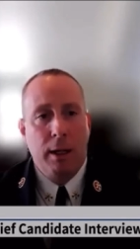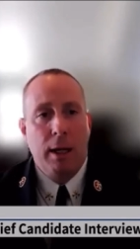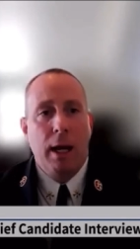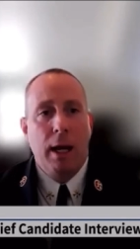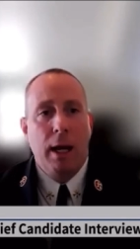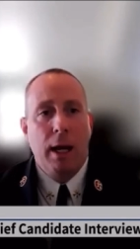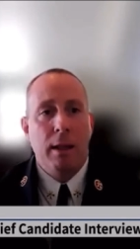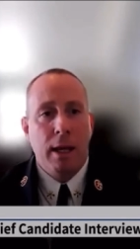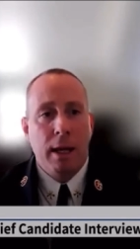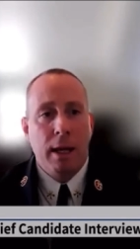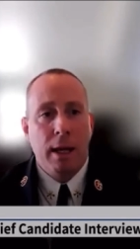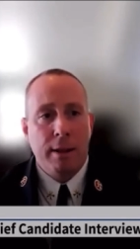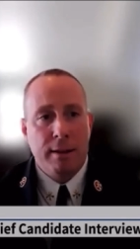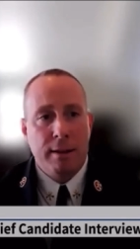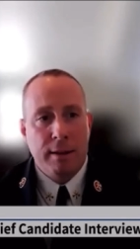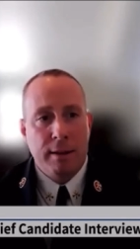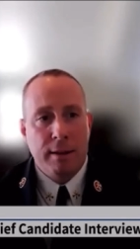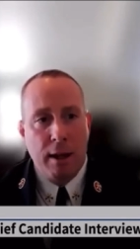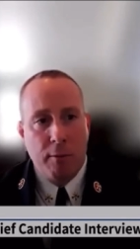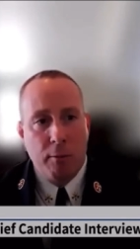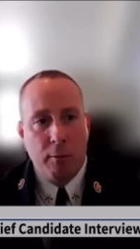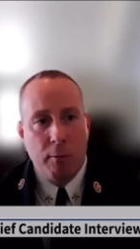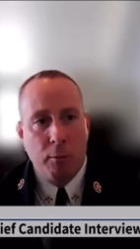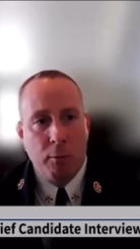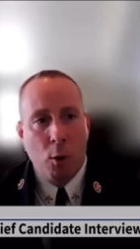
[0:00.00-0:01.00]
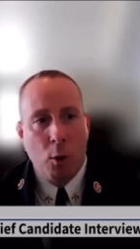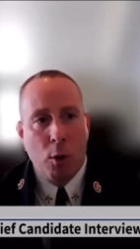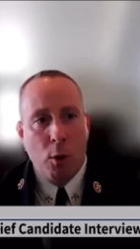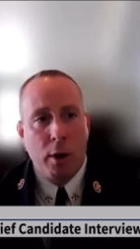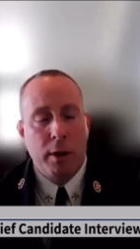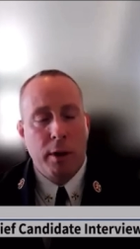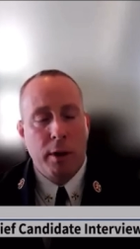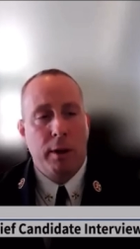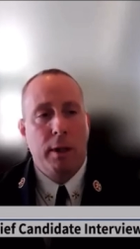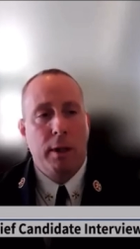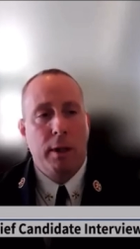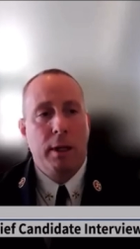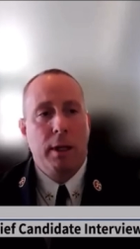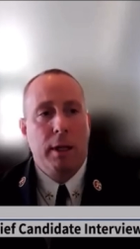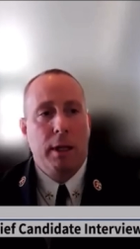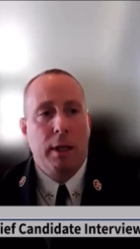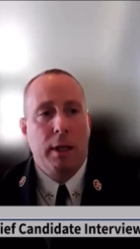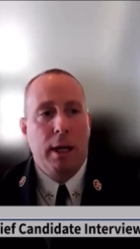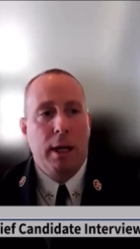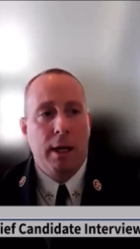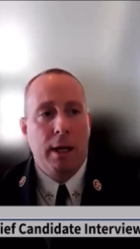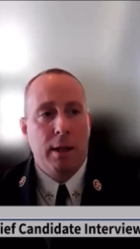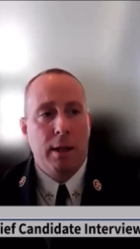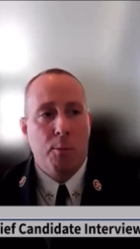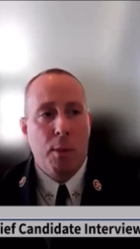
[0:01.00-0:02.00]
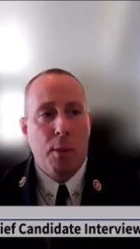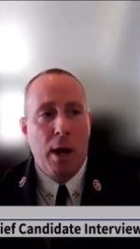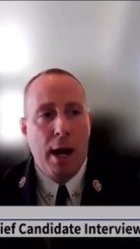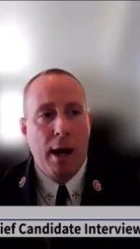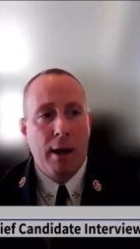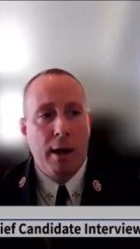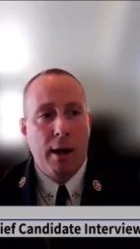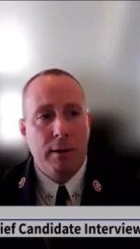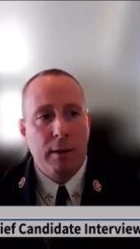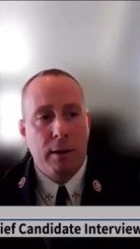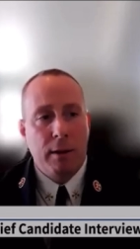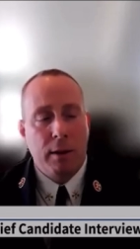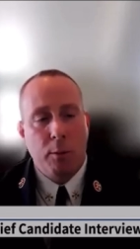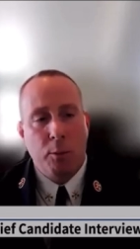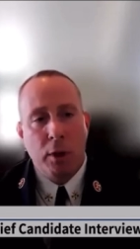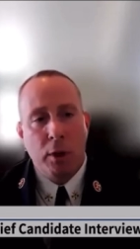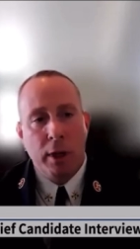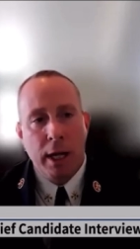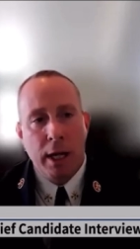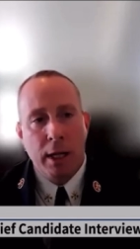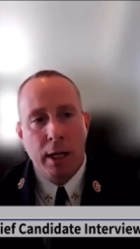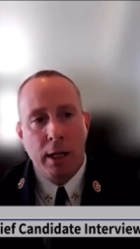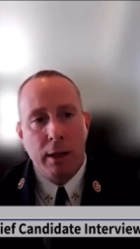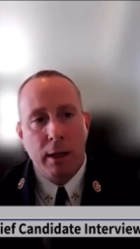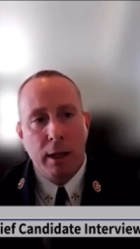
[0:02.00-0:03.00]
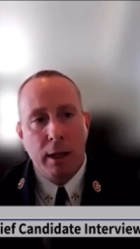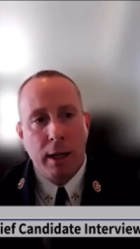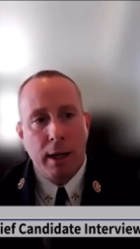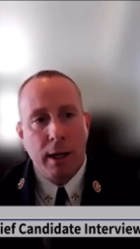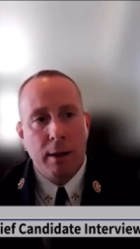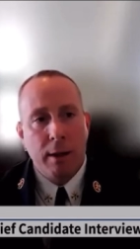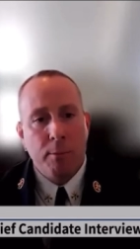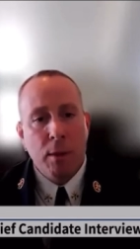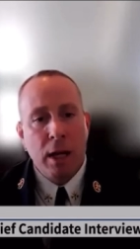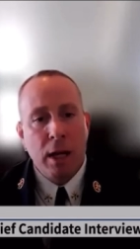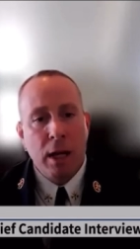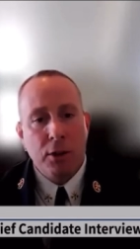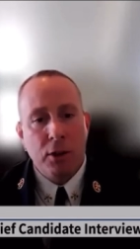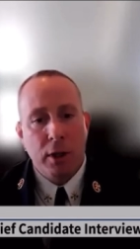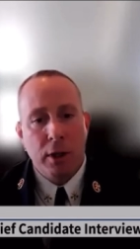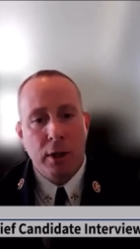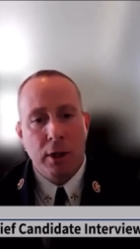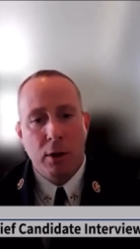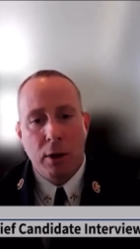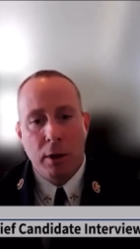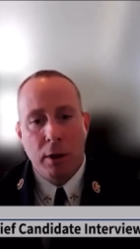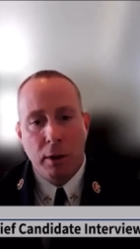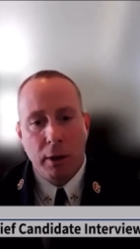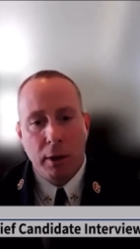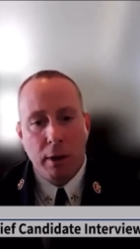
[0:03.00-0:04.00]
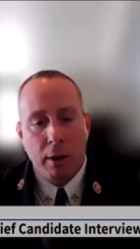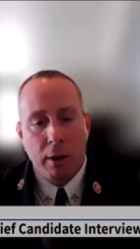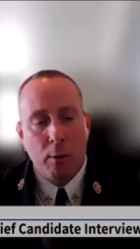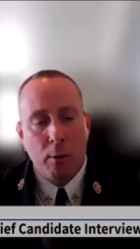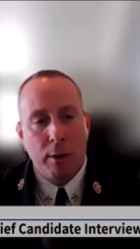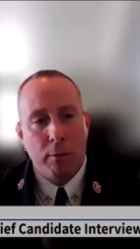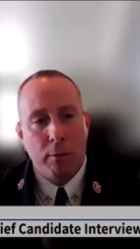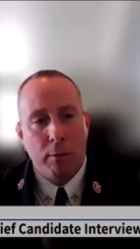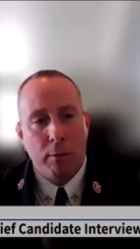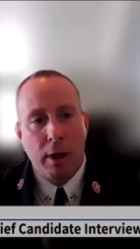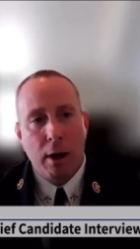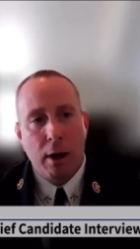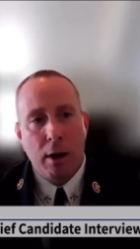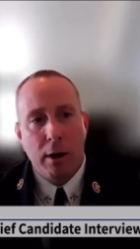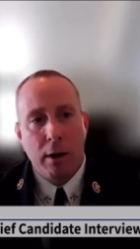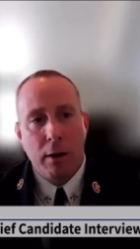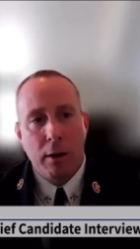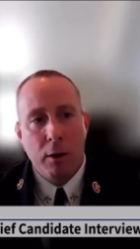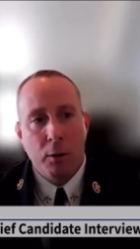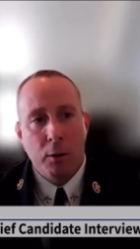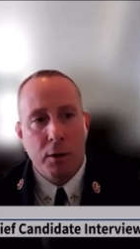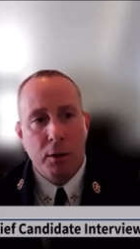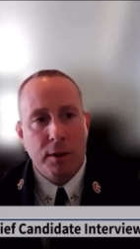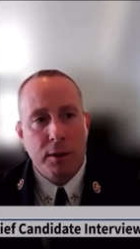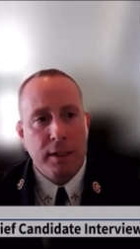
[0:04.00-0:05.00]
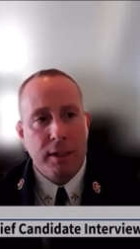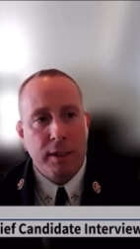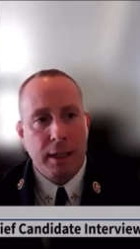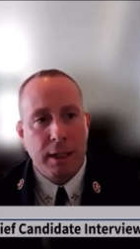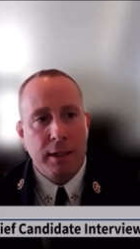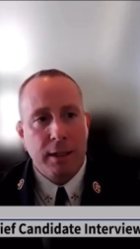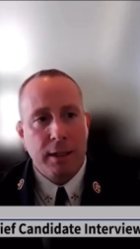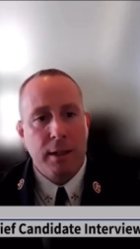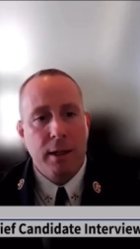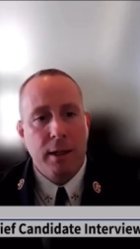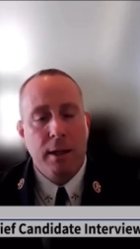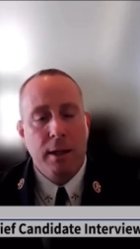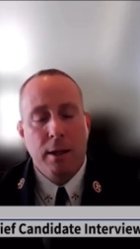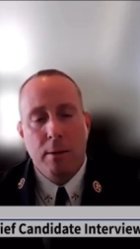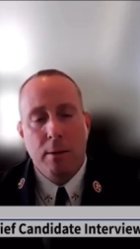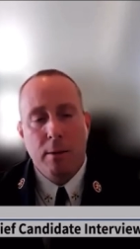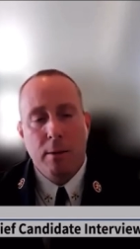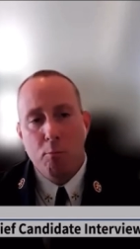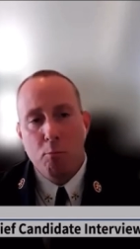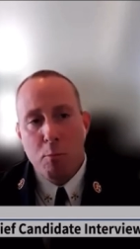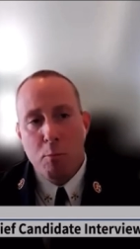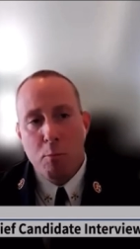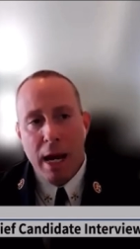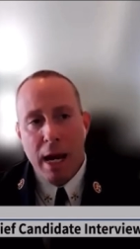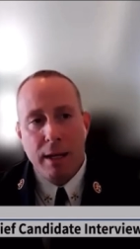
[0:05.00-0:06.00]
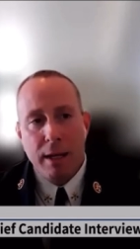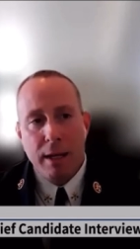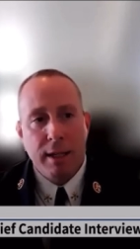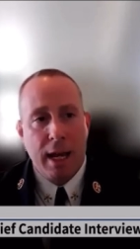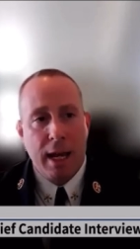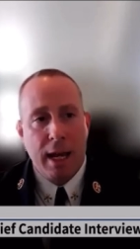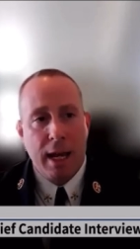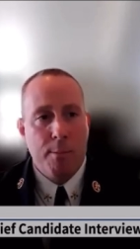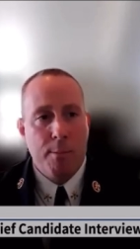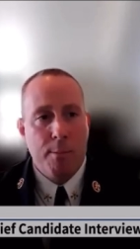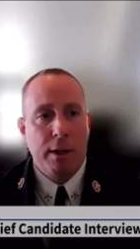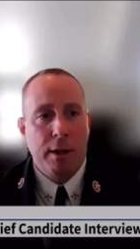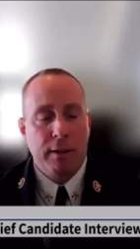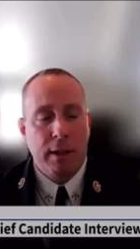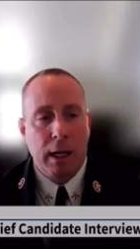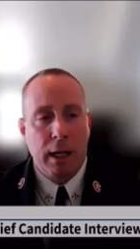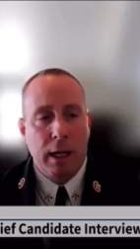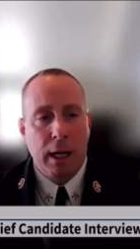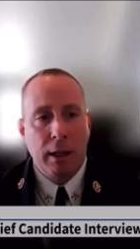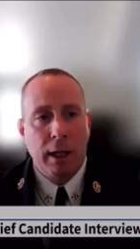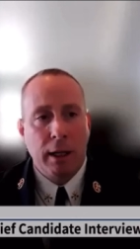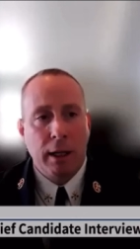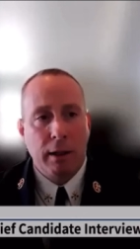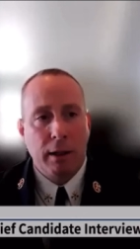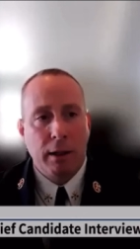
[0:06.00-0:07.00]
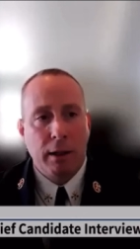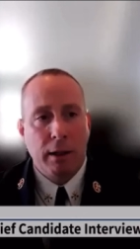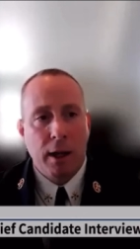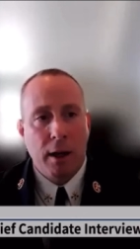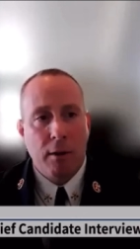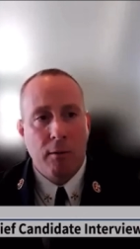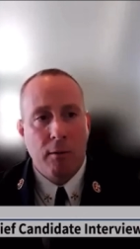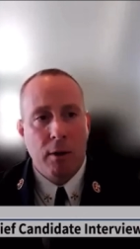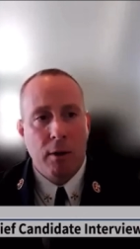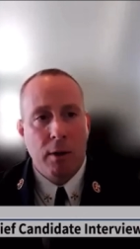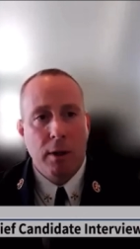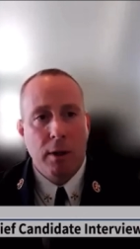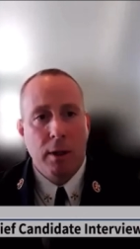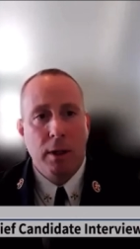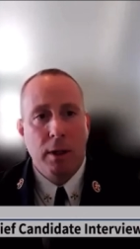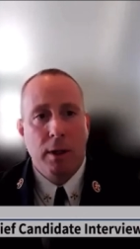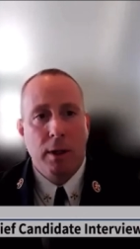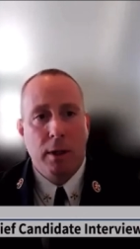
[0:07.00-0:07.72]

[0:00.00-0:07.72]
and then set forth on the path to the planning that I mentioned earlier with regard to those six main topics that I'd like to cover,